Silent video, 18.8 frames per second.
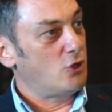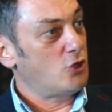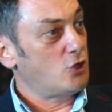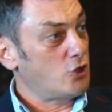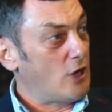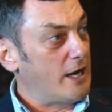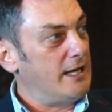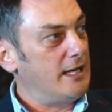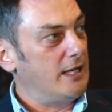
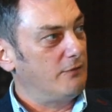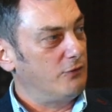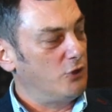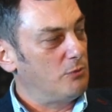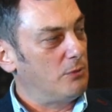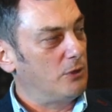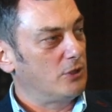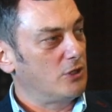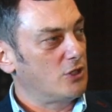training of
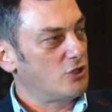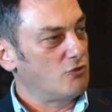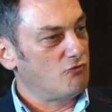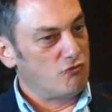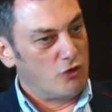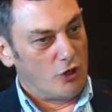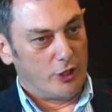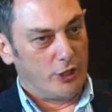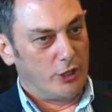your models
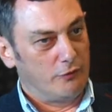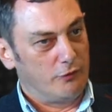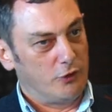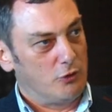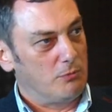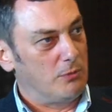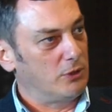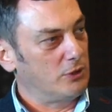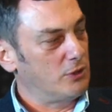and running
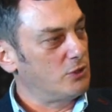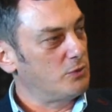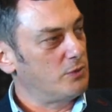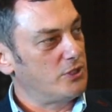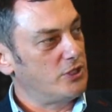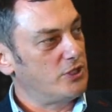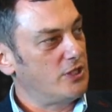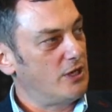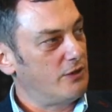of your
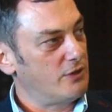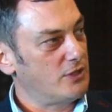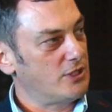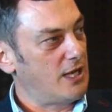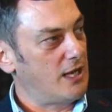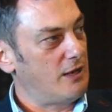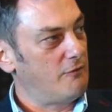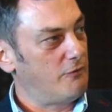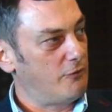models, which is known
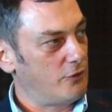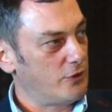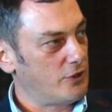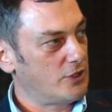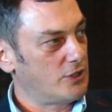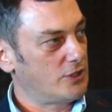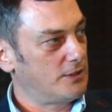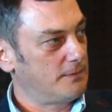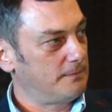as
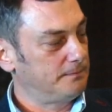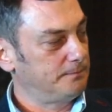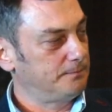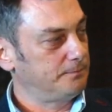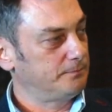inference.